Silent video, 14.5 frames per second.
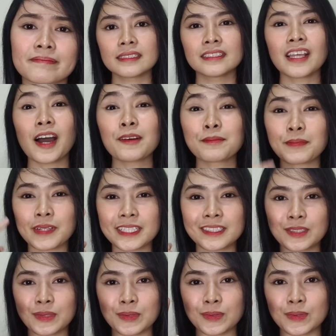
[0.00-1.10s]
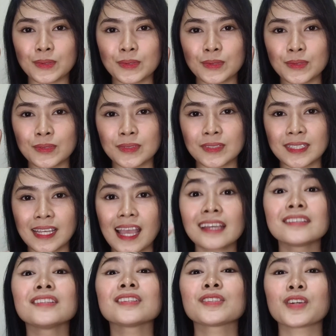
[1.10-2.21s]
Number 2,
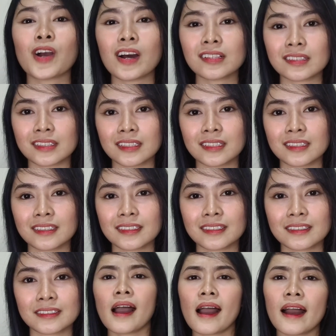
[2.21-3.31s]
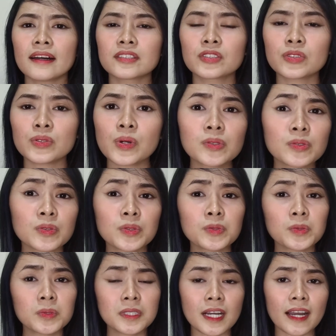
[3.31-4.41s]
the color. As you all
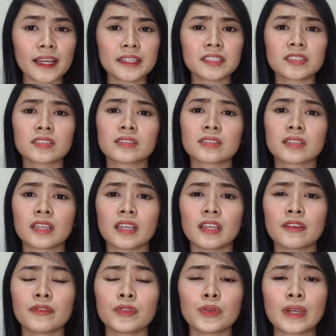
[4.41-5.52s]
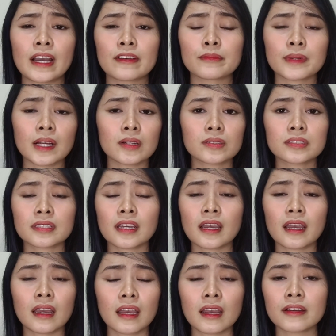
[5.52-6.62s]
know guys, if you have browsed
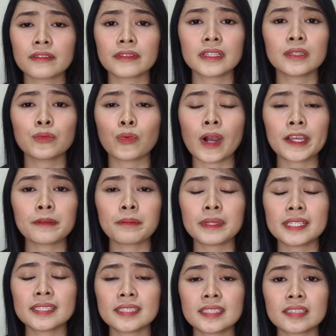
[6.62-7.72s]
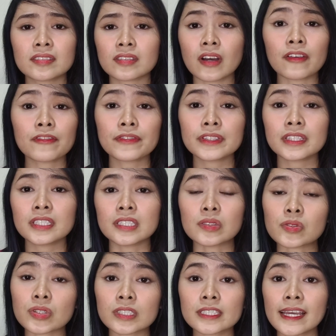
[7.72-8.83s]
every white PC stuff in the
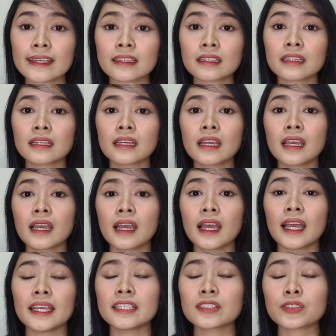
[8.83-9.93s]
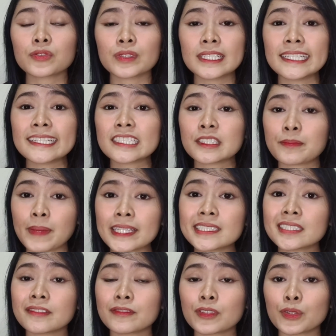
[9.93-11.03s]
internet, it's really
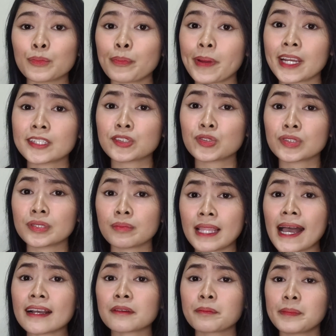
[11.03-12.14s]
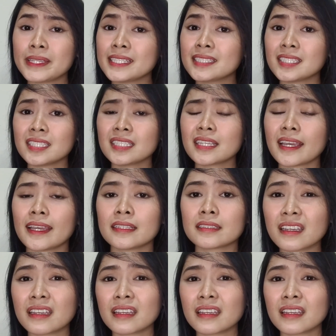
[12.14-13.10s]
expensive compared to the black PC case.